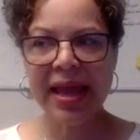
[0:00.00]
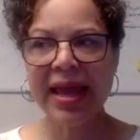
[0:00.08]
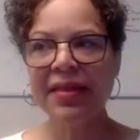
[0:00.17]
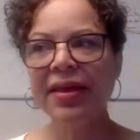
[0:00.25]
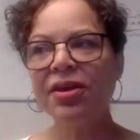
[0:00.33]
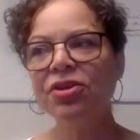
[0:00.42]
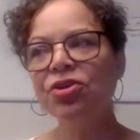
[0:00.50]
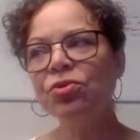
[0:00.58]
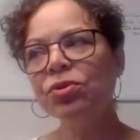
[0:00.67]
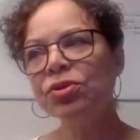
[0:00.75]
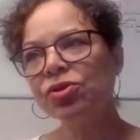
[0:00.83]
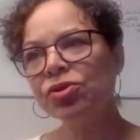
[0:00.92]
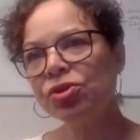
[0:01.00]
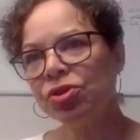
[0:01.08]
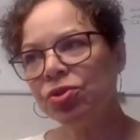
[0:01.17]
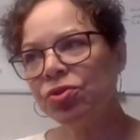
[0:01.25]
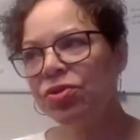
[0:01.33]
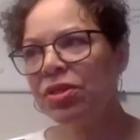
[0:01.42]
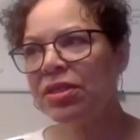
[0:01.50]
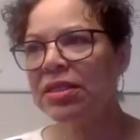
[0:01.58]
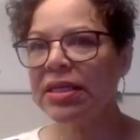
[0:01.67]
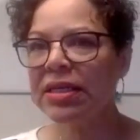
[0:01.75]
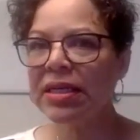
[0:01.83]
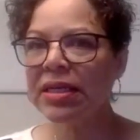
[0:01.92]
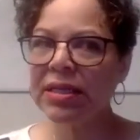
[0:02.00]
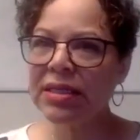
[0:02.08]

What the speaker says: and that you will choose to see